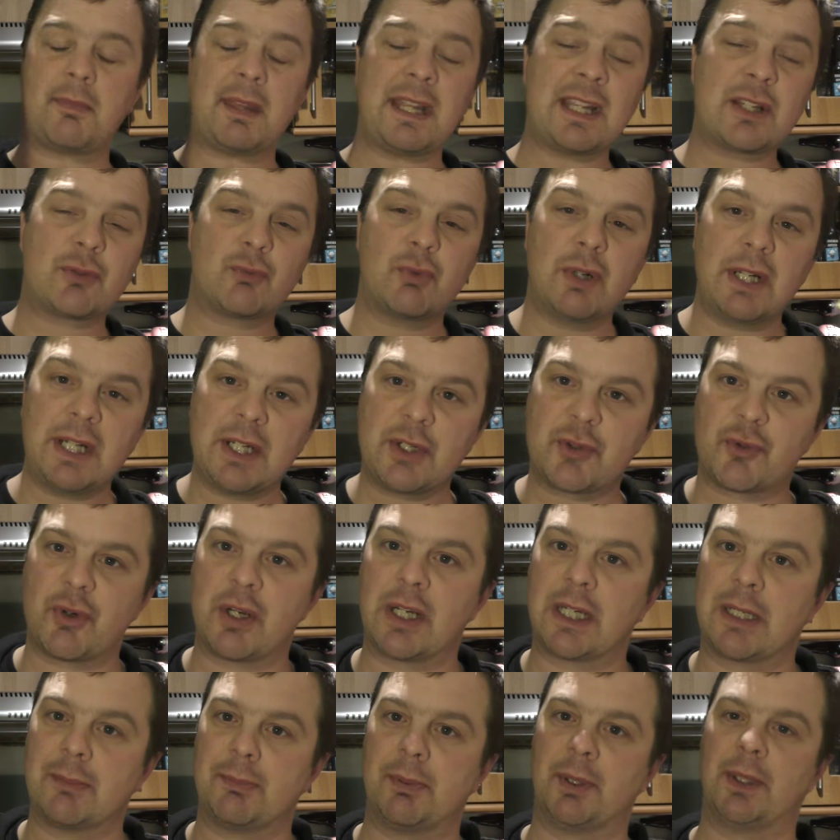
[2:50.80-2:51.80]
It's really
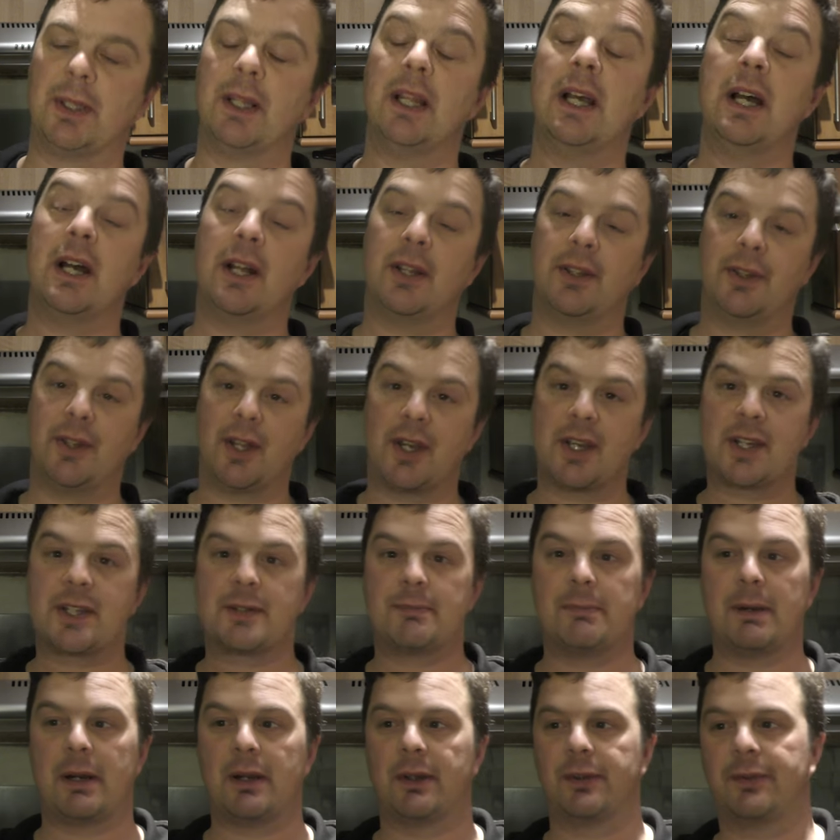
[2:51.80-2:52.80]
drinkable,
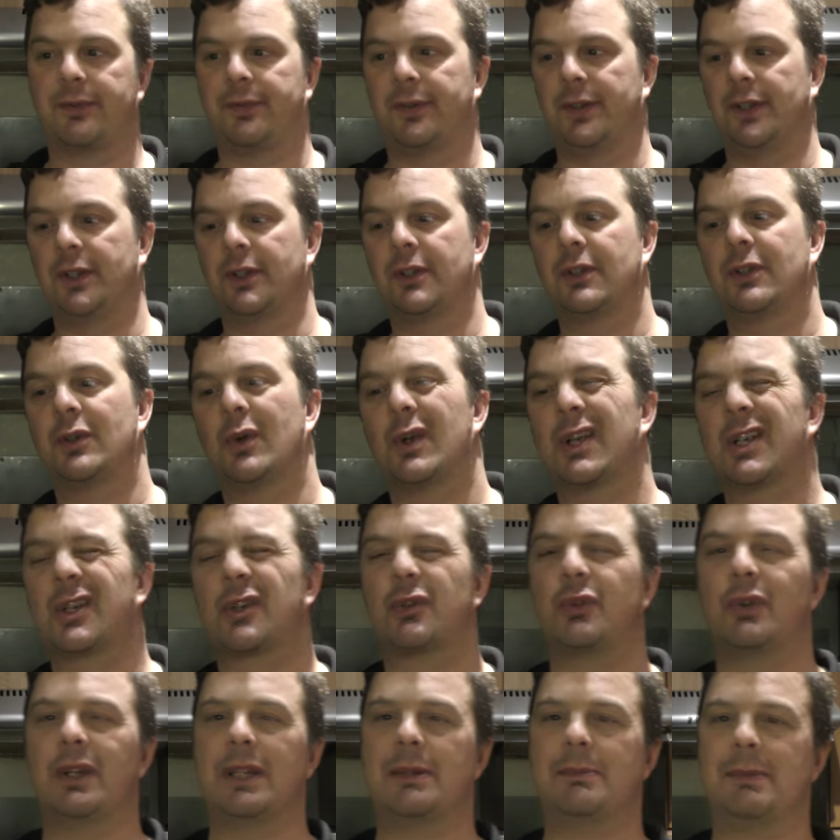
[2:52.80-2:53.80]
nice mouthfeel, quite
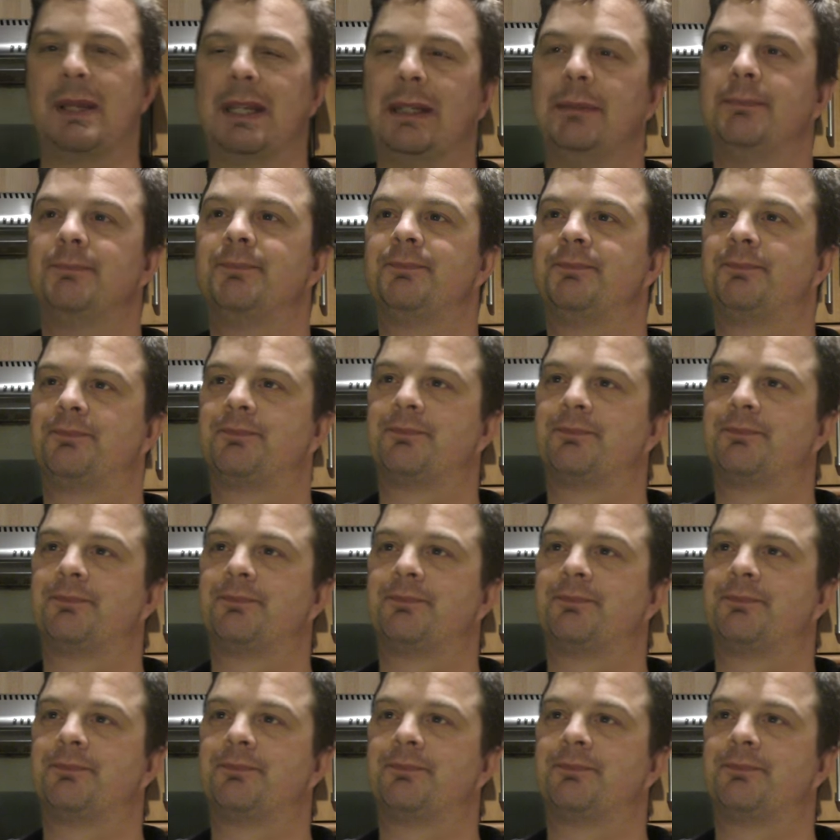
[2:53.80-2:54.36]
creamy.